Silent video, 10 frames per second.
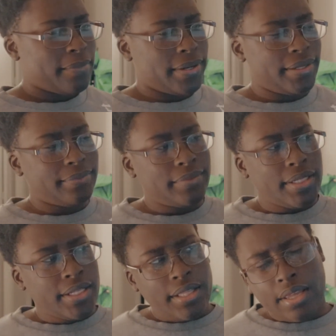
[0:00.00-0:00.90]
But
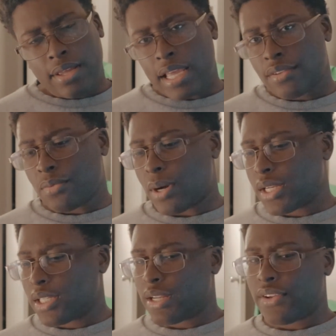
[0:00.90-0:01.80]
thank you guys for
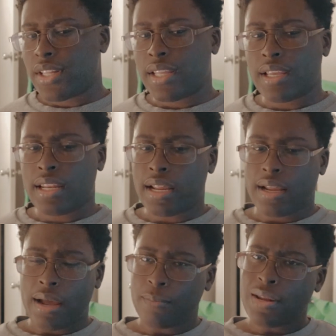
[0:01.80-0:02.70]
watching everything. And
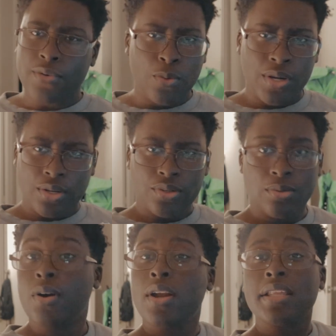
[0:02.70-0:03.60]
I'm never quitting
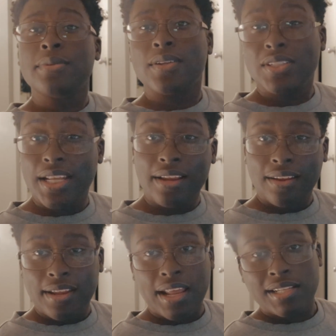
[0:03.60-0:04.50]
YouTube. Oh, that's what I was saying.
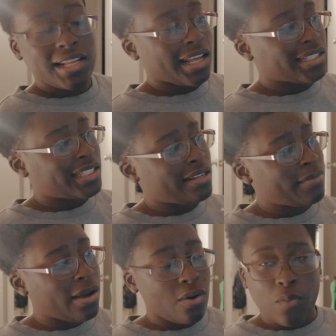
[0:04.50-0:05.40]
That's like I said in
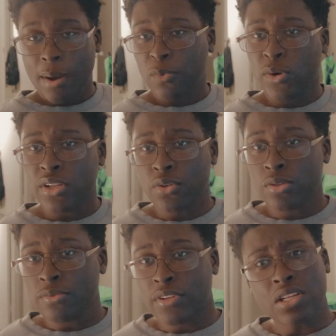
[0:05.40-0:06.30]
my I'm quitting
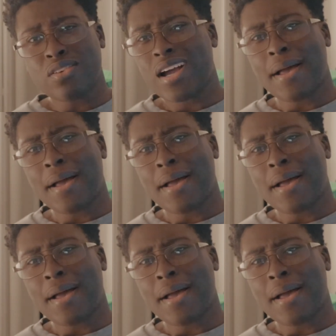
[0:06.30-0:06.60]
YouTube video.